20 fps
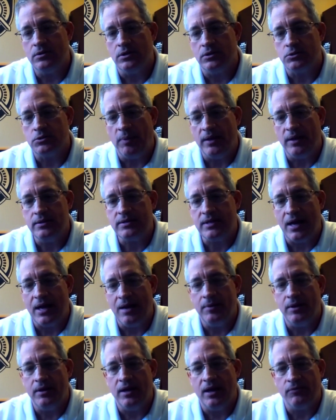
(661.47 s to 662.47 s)
to spend
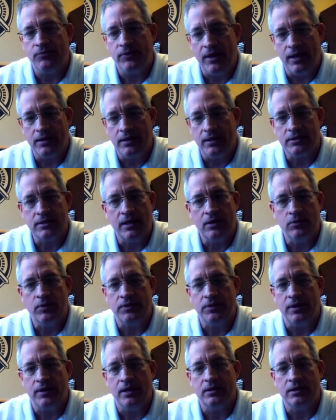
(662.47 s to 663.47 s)
time in Afghanistan with
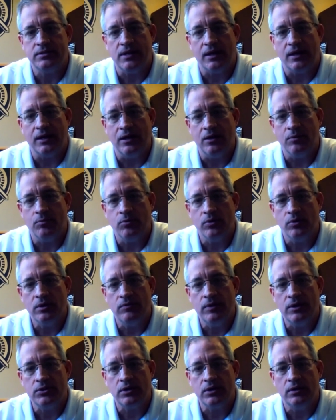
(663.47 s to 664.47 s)
the 82nd Airborne
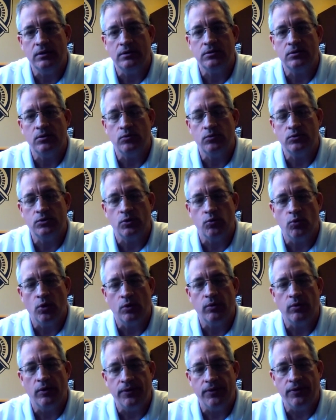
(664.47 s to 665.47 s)
Division to, to mm-hmm. work
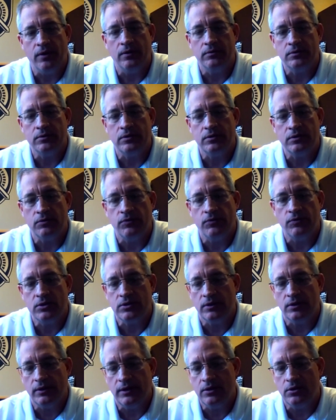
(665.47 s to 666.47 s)
with their
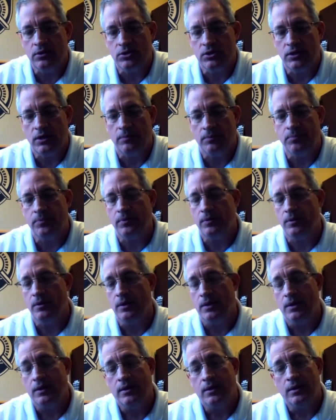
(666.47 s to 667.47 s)
division leadership.
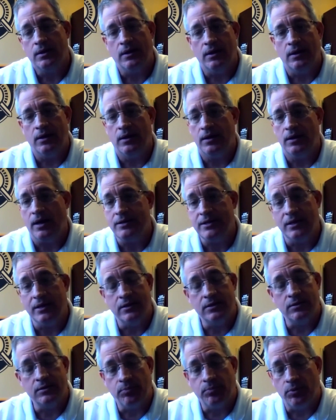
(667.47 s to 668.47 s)
Uh, I did a
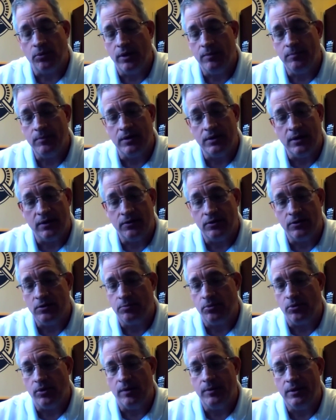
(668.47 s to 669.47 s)
deployment, another
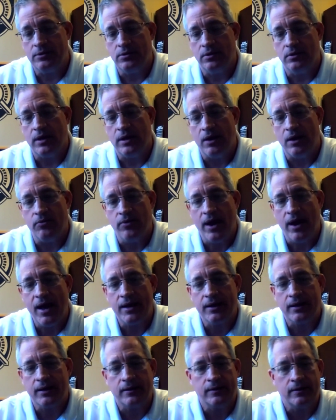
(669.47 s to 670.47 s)
deployment to
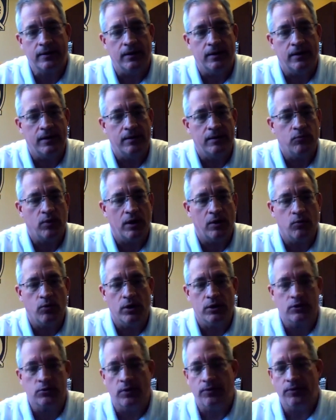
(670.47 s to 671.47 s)
Iraq, um, where I
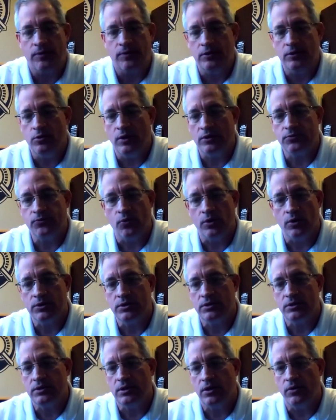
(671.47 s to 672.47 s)
worked with the U.S.
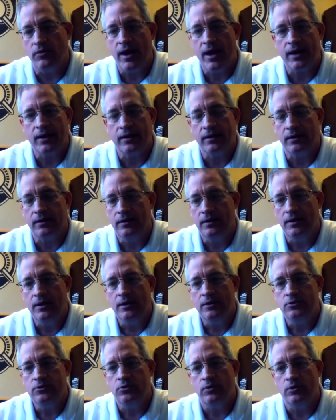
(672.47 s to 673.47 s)
forces in Iraq
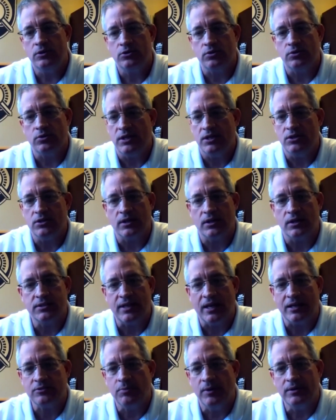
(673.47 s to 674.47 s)
doing strategic
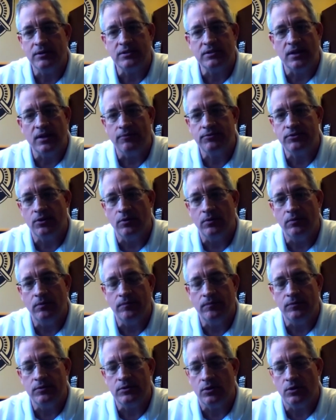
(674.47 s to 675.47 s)
assessment stuff. So,
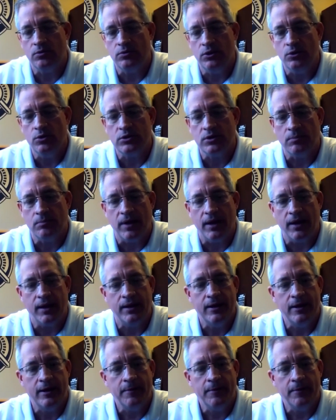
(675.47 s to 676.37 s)
so using my